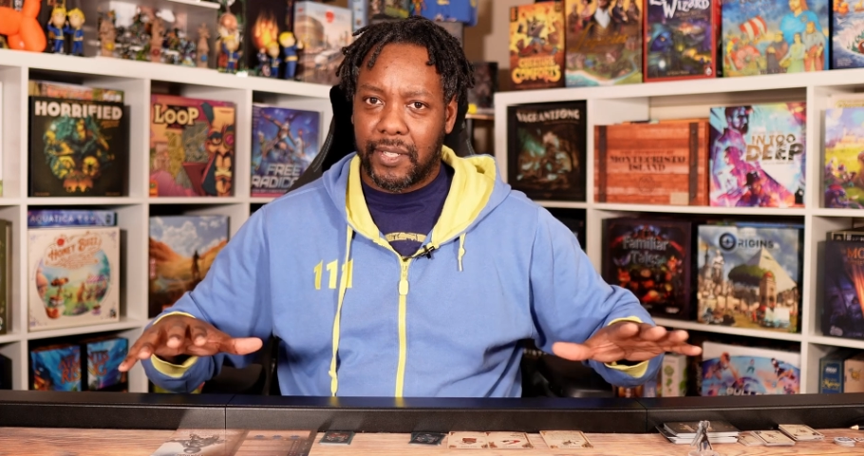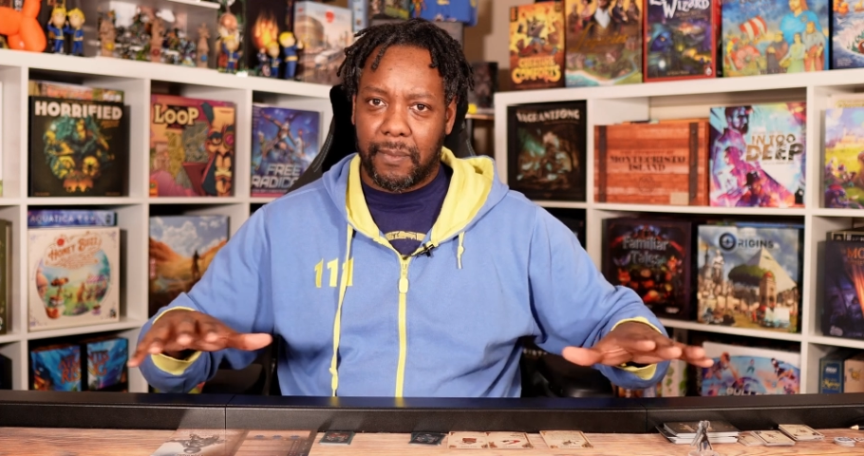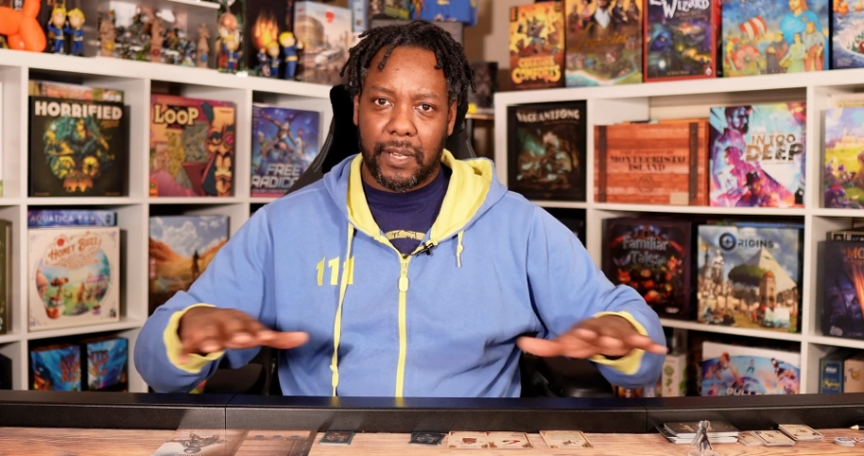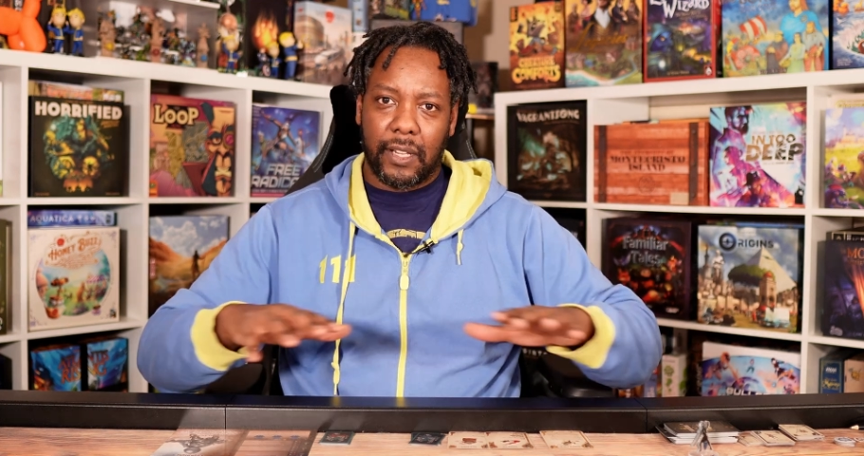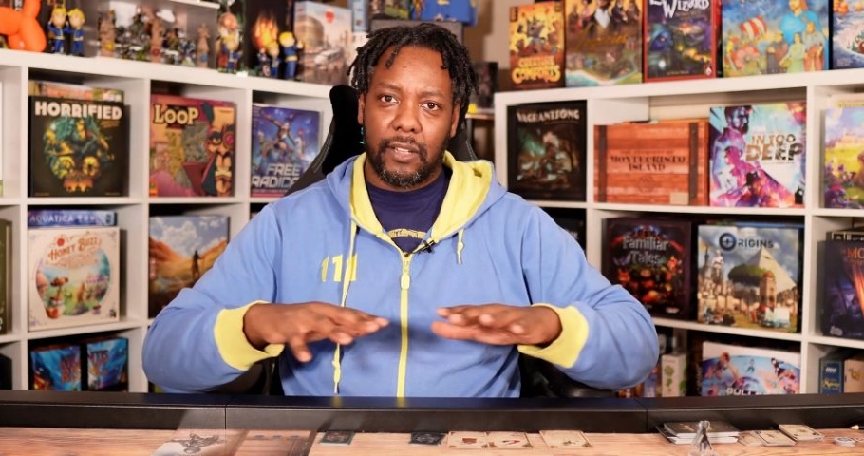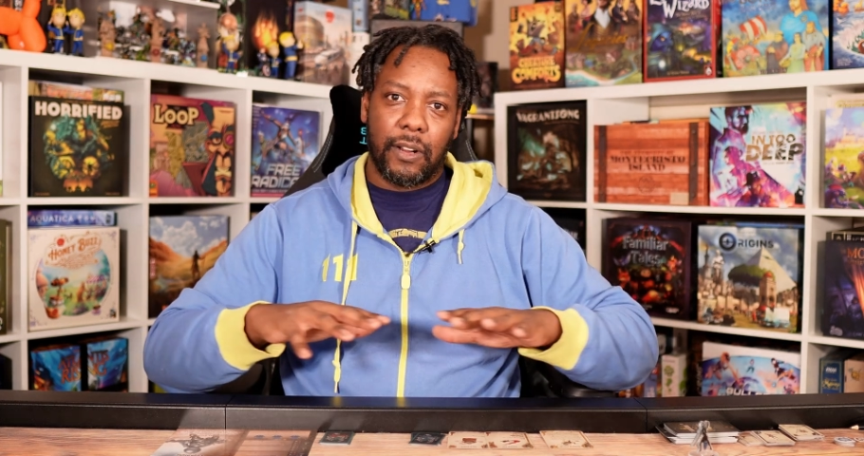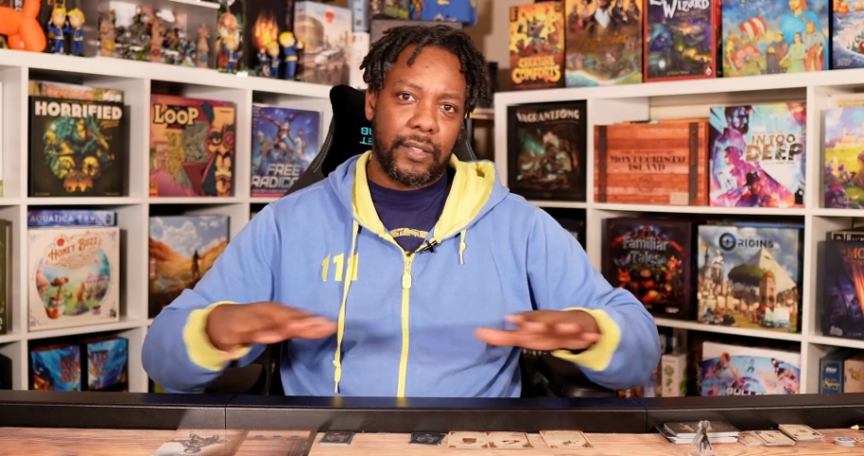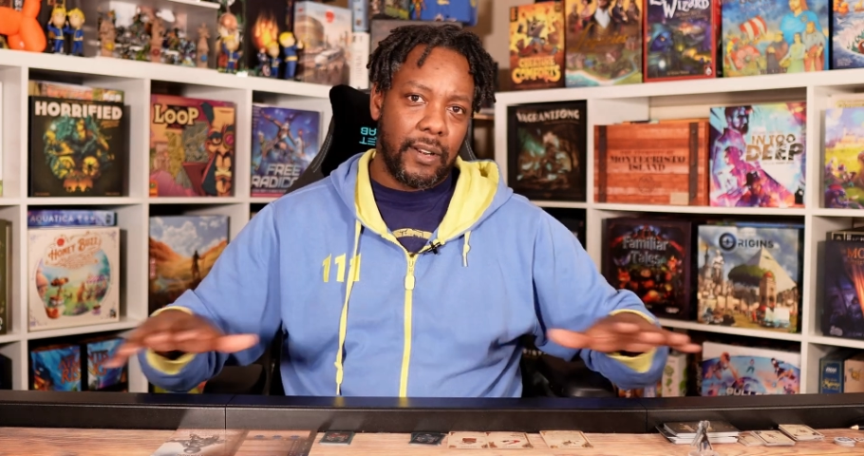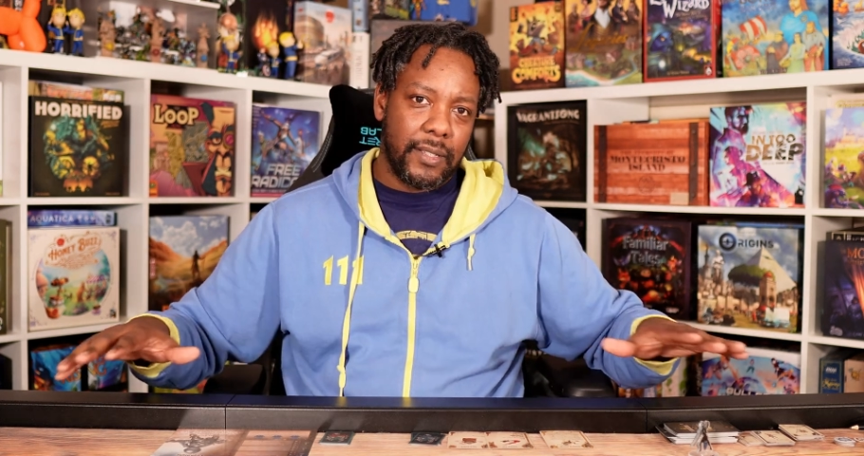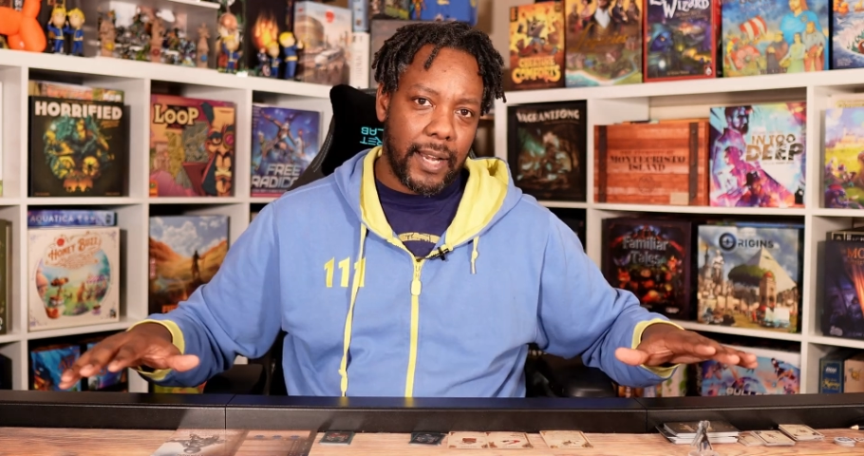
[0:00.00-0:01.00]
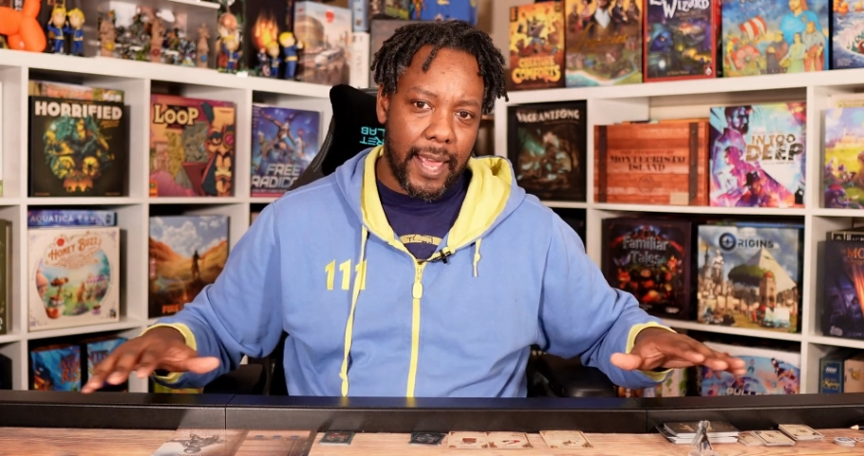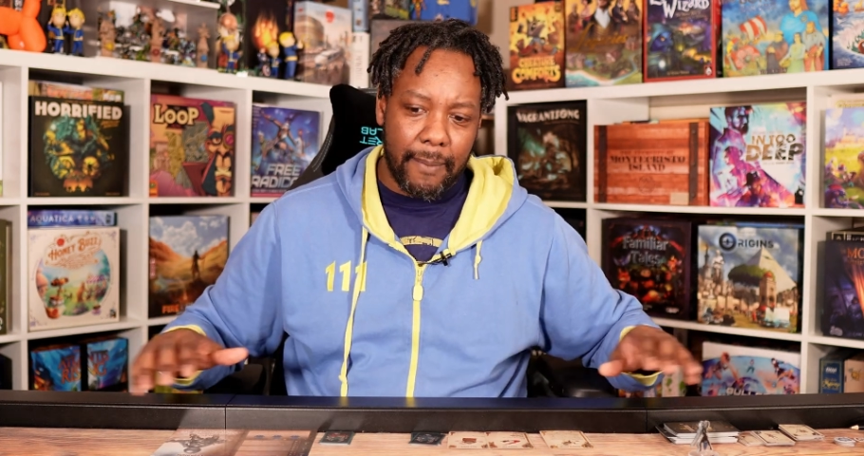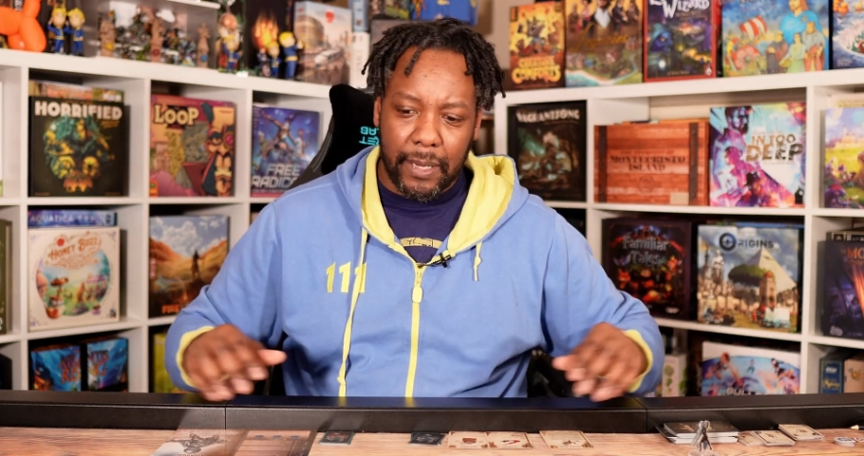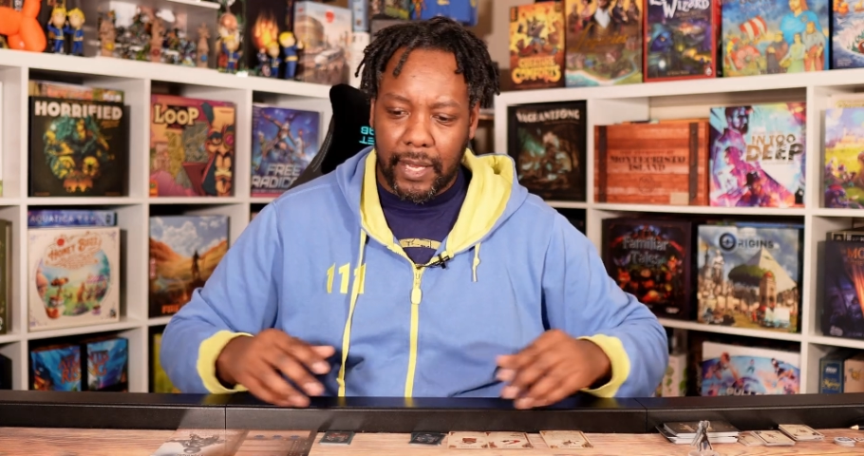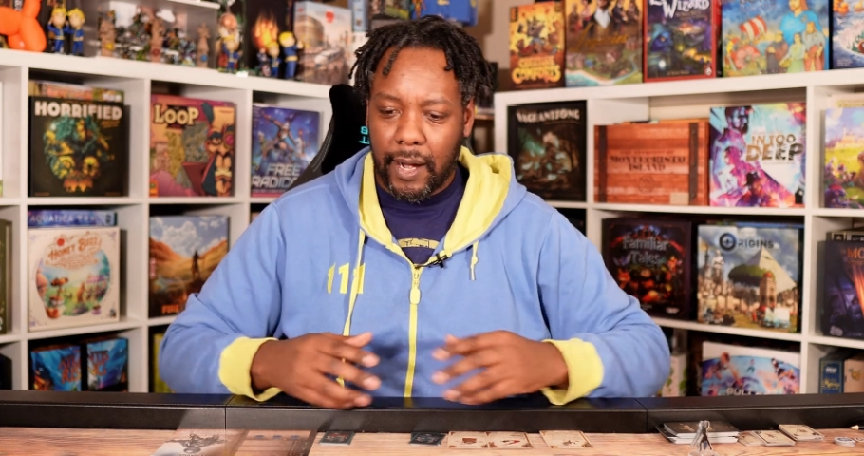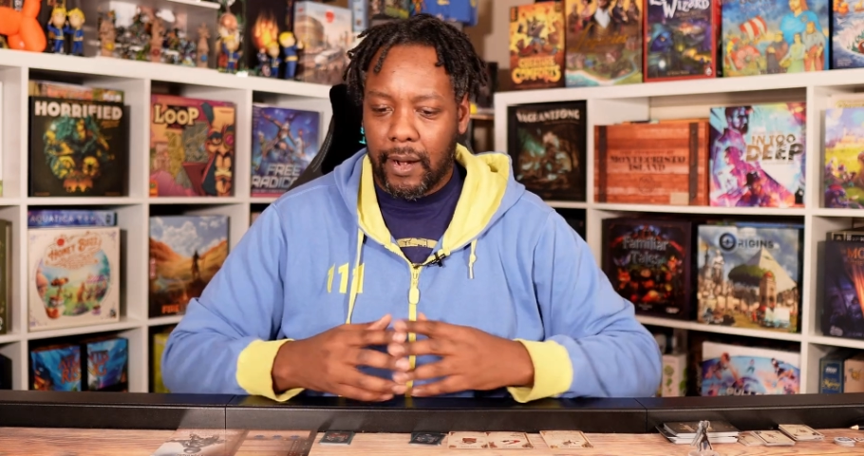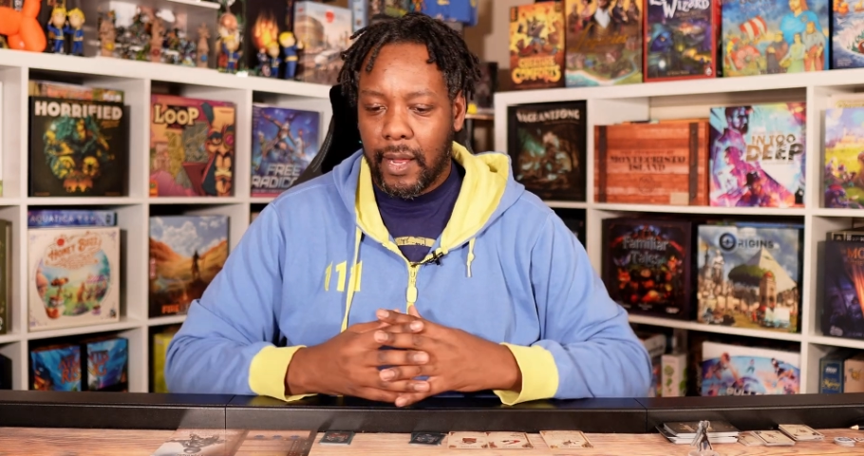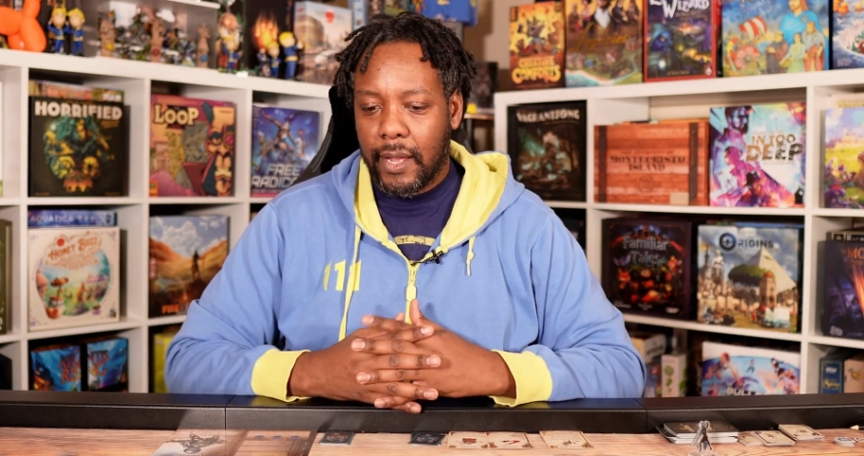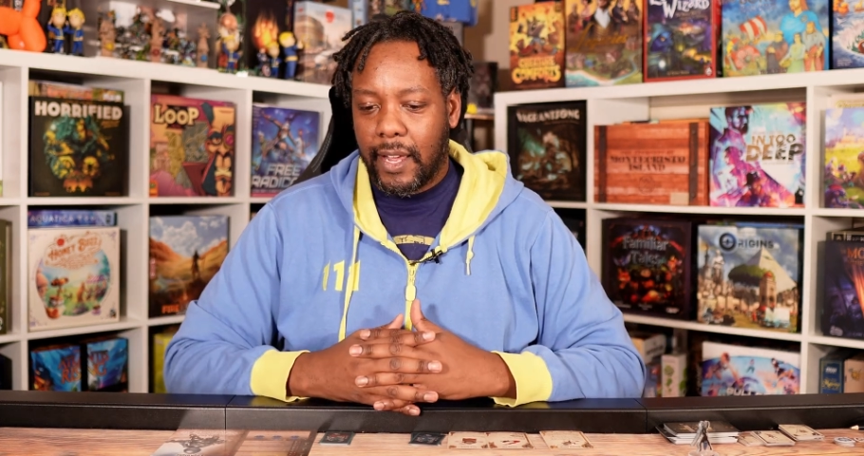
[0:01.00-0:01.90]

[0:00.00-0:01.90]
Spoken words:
some of the lower thirds that happened there.